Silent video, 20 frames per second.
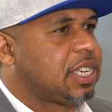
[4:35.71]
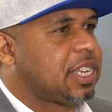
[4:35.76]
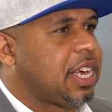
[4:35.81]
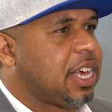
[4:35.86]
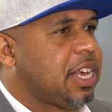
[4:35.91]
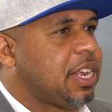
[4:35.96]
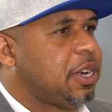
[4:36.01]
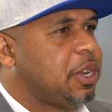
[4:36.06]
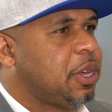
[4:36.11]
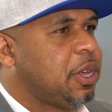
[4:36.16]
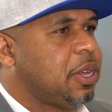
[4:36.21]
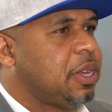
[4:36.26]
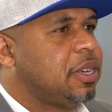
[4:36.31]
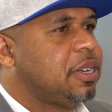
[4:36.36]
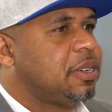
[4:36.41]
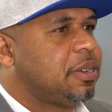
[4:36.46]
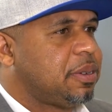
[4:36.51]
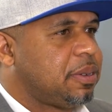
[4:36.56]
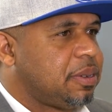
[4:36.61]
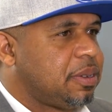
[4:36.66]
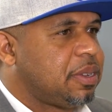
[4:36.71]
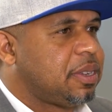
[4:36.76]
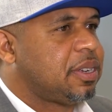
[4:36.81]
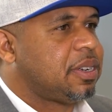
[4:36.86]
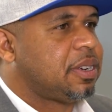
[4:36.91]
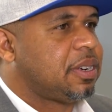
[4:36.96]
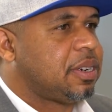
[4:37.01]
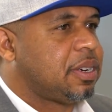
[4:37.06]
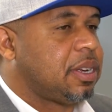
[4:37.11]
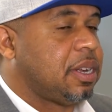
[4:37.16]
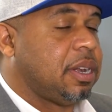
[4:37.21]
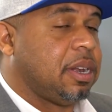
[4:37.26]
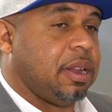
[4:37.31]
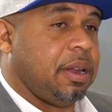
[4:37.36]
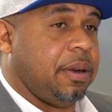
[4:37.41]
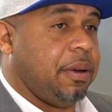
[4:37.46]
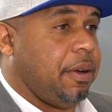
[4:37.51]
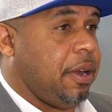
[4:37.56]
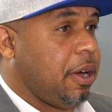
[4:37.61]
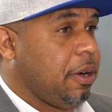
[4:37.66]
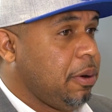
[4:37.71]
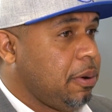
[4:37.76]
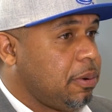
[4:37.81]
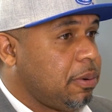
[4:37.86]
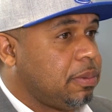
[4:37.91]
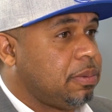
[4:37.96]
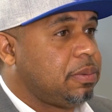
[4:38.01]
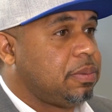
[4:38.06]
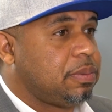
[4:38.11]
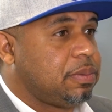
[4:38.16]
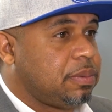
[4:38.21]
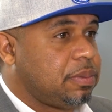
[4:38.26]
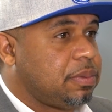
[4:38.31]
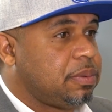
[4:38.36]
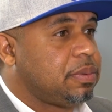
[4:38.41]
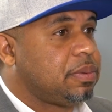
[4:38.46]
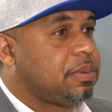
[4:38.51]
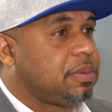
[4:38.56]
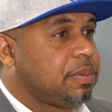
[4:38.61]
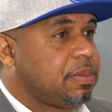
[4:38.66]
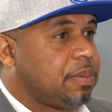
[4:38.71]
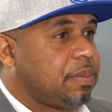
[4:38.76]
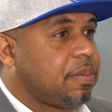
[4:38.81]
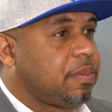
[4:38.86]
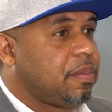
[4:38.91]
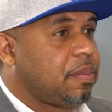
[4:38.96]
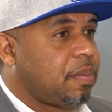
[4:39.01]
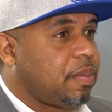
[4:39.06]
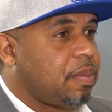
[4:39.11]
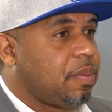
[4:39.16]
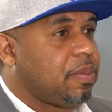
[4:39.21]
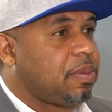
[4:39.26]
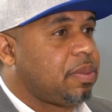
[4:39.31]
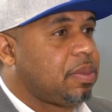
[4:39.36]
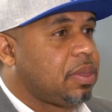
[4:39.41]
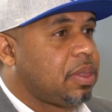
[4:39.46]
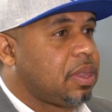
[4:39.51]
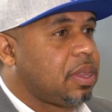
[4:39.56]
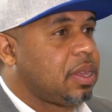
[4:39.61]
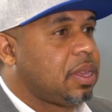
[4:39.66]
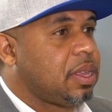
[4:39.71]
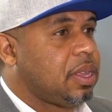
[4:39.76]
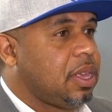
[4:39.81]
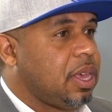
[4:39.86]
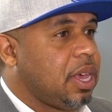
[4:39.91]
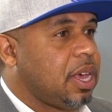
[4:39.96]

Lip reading: But most agents don't do that. I think their lifespan at a company is about 2 years.